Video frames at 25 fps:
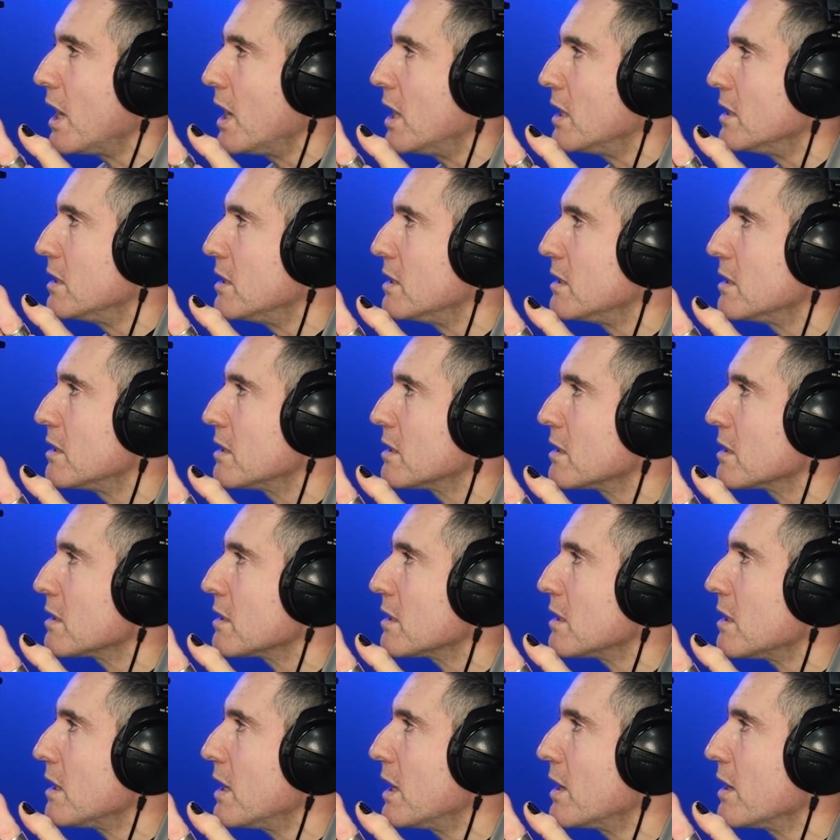And
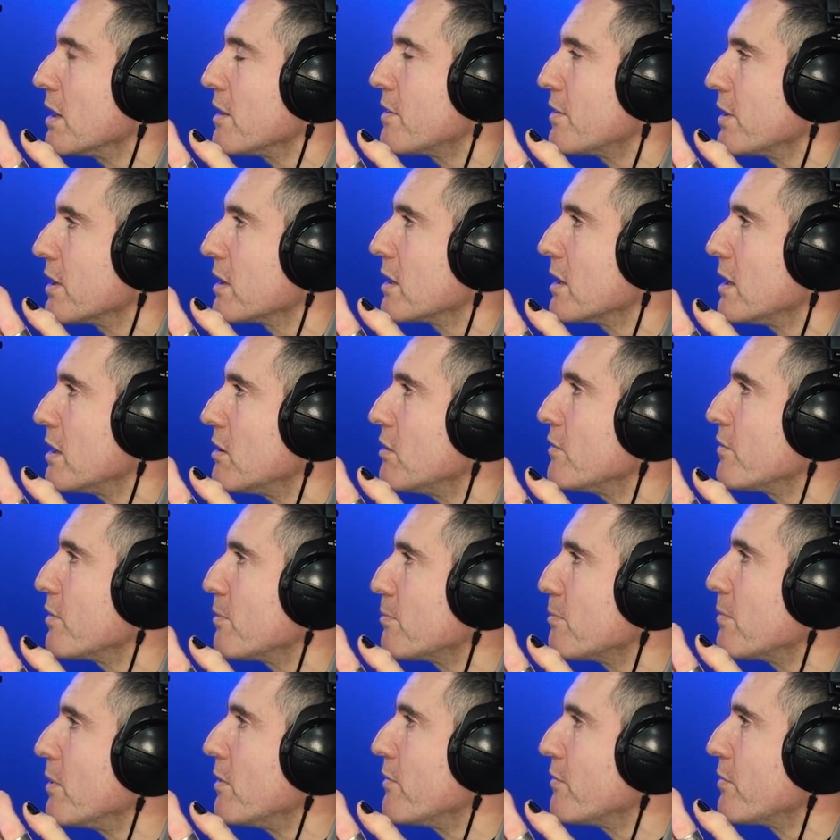I think, yeah, off
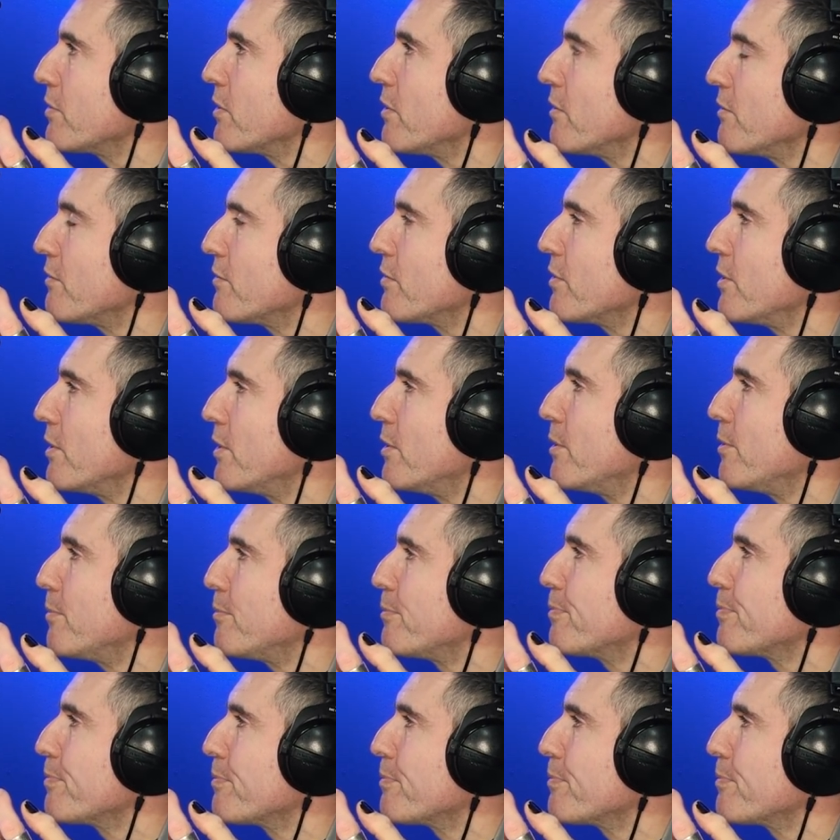the,